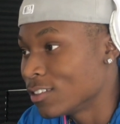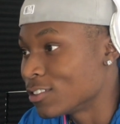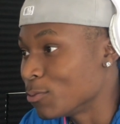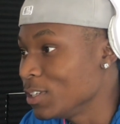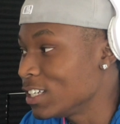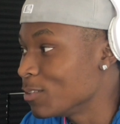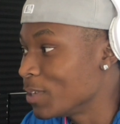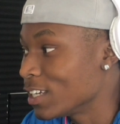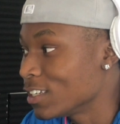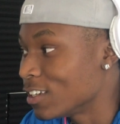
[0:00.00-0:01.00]
So we come
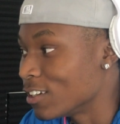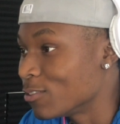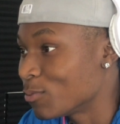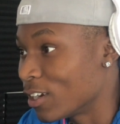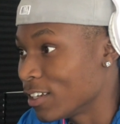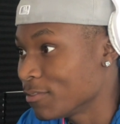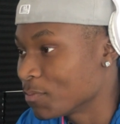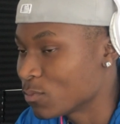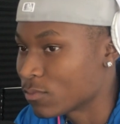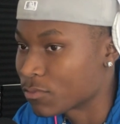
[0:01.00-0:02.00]
back in there, right?
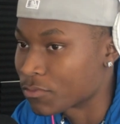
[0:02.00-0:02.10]
Mm-hmm.